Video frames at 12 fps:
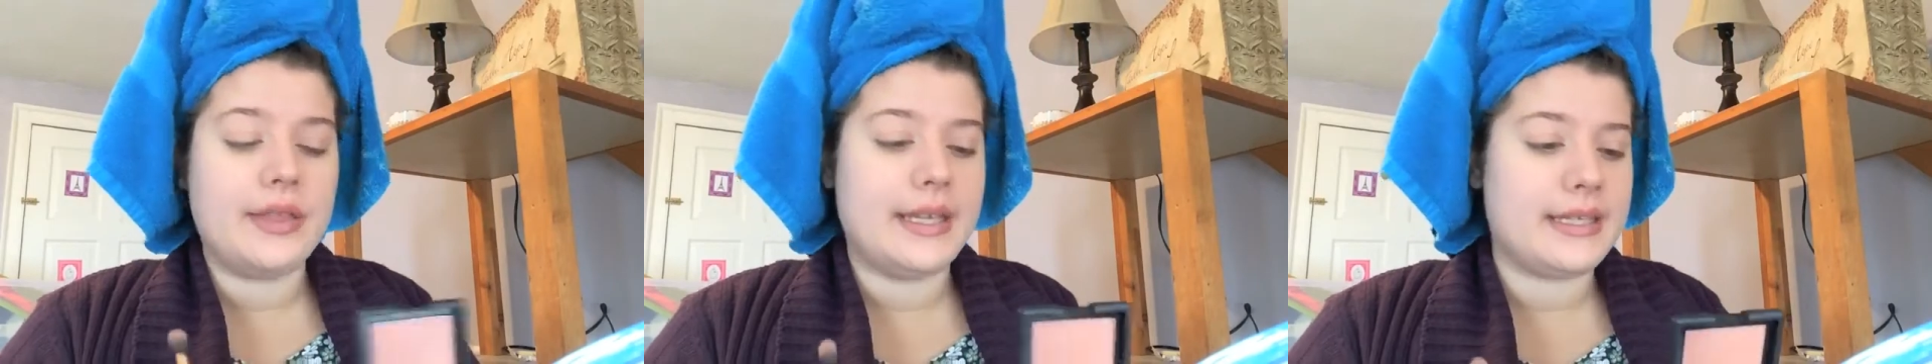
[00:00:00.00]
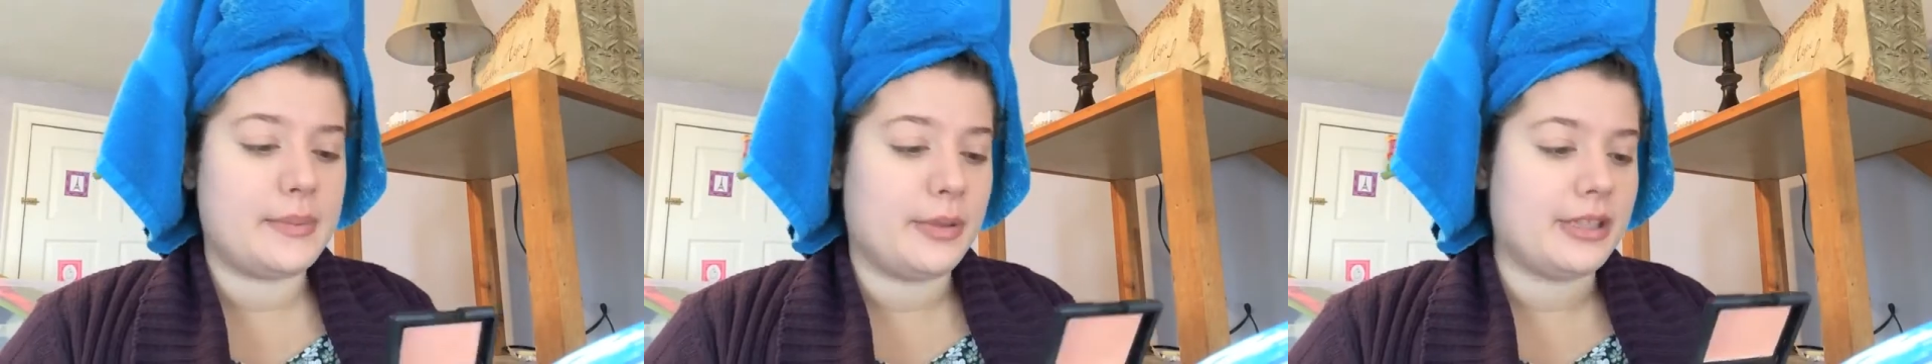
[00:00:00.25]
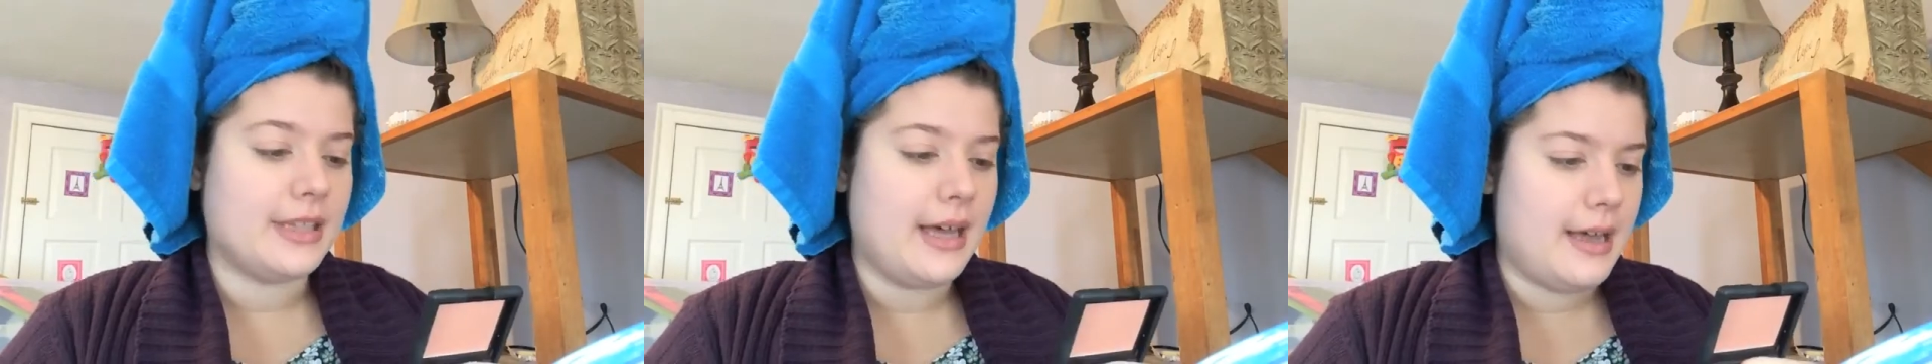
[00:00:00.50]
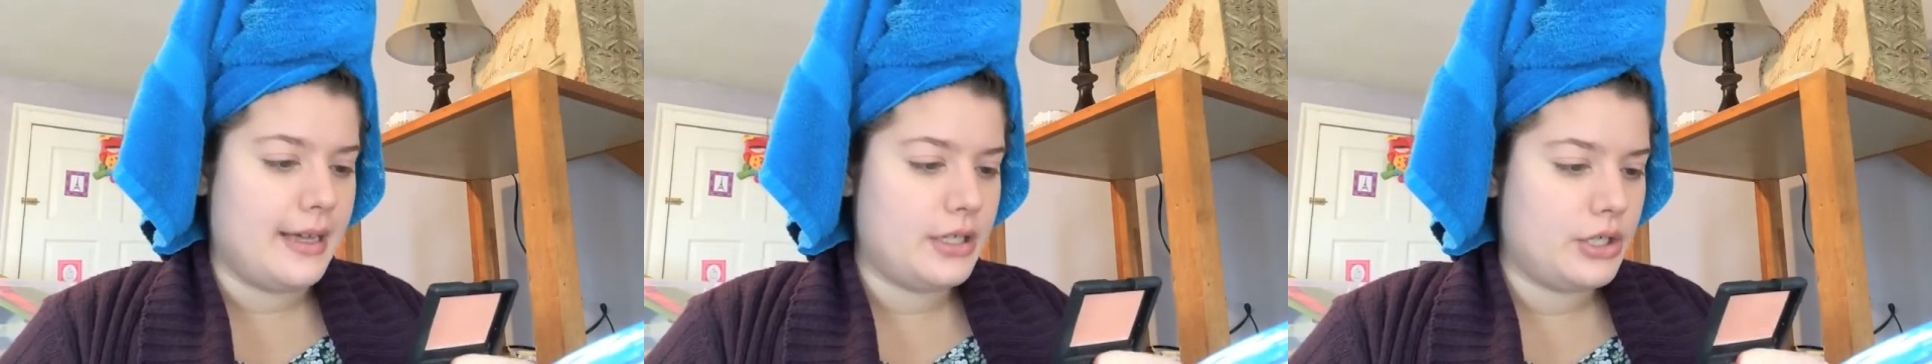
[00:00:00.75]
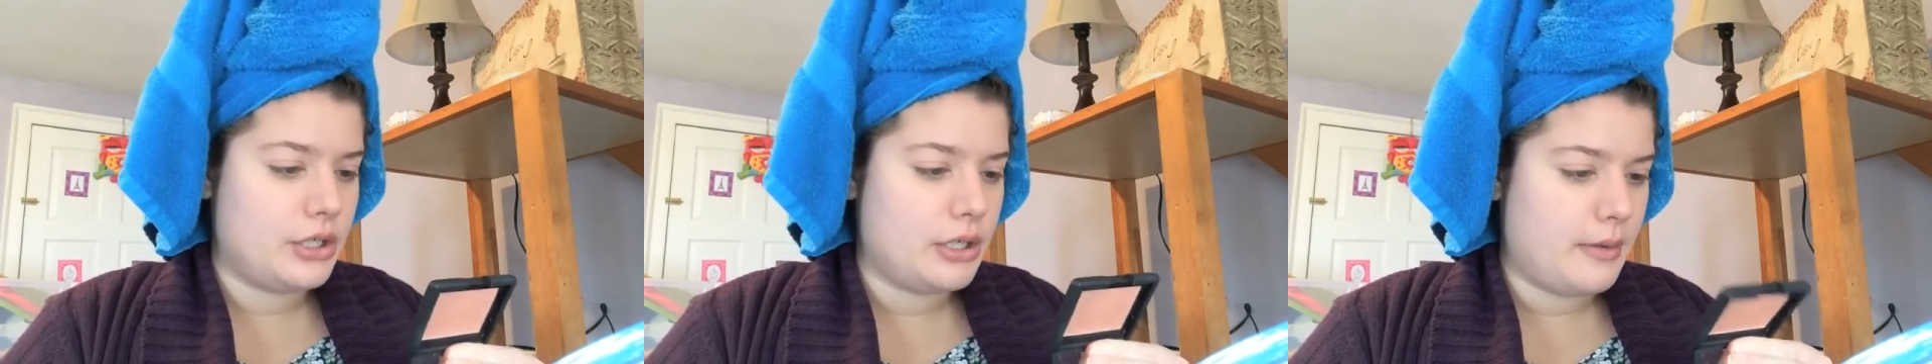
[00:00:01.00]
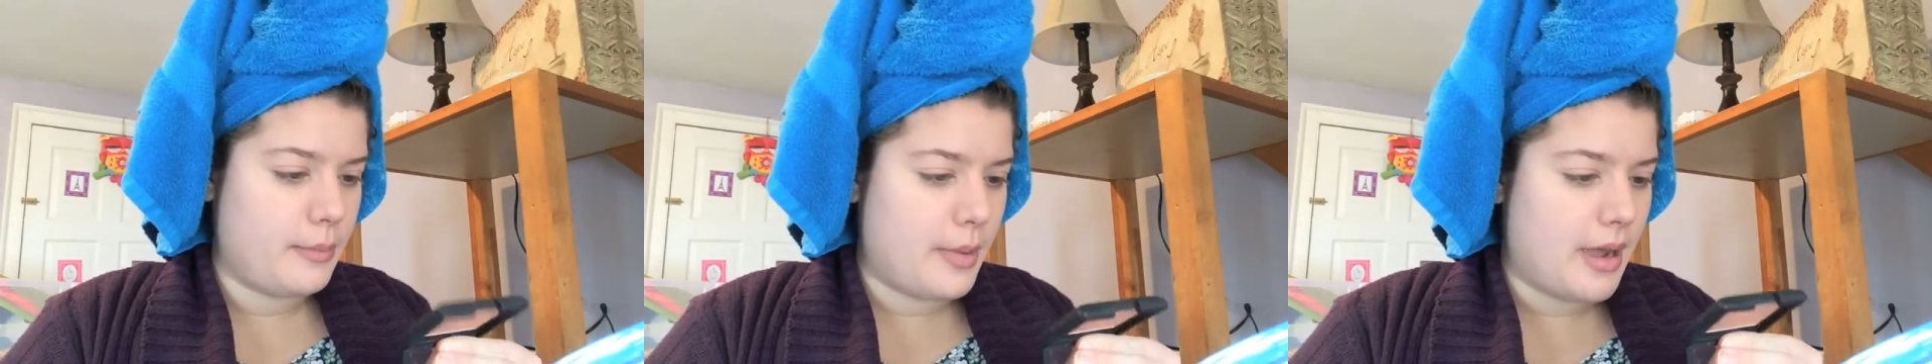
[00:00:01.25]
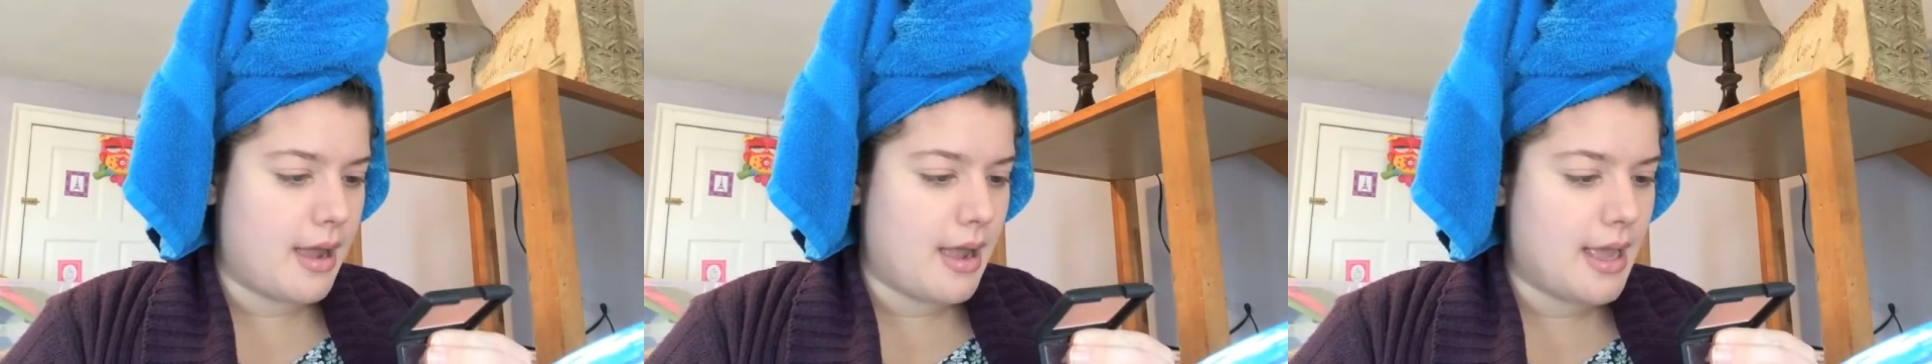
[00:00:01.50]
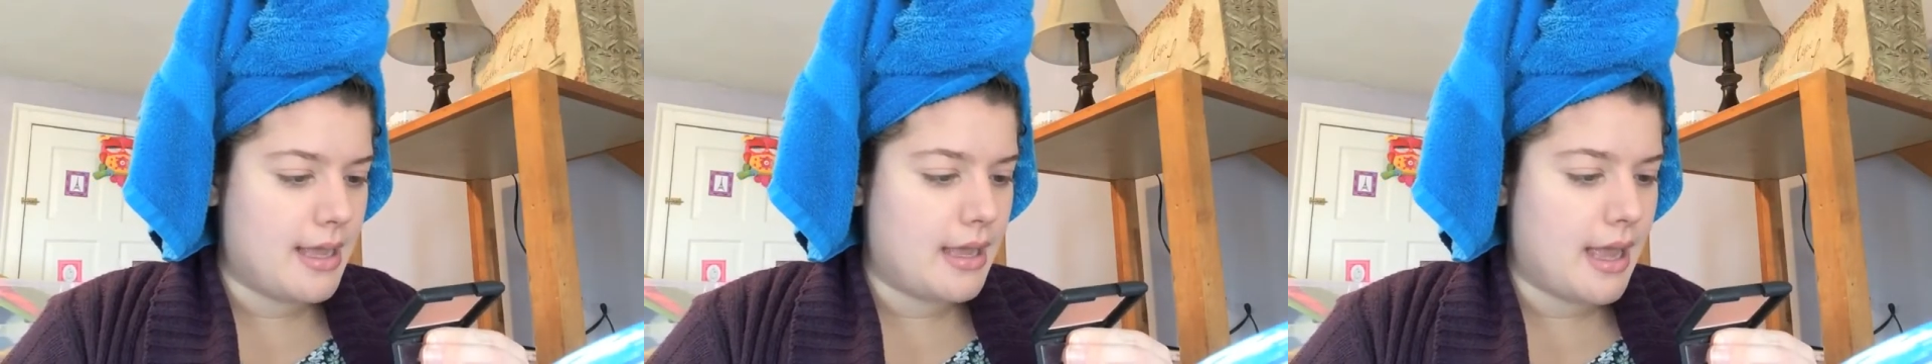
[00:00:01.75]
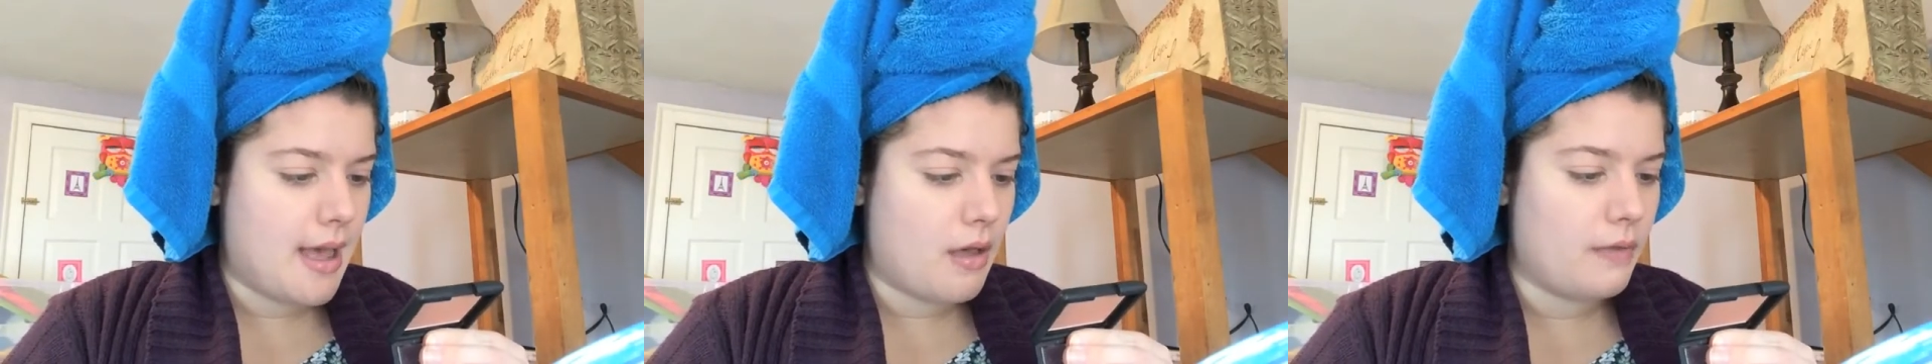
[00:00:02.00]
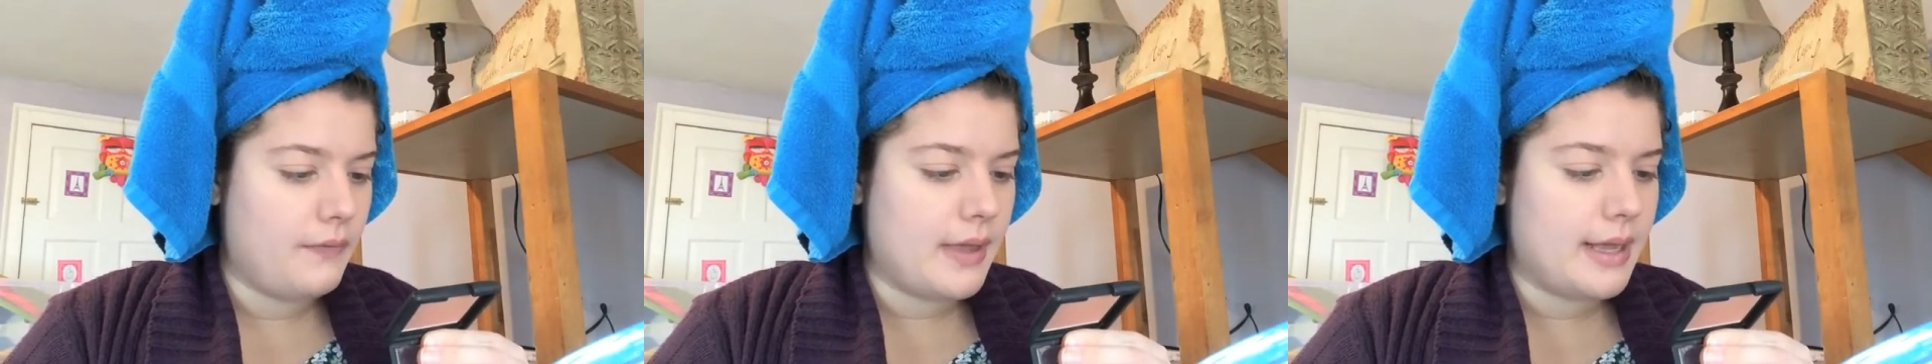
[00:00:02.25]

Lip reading: this blush by e.l.f.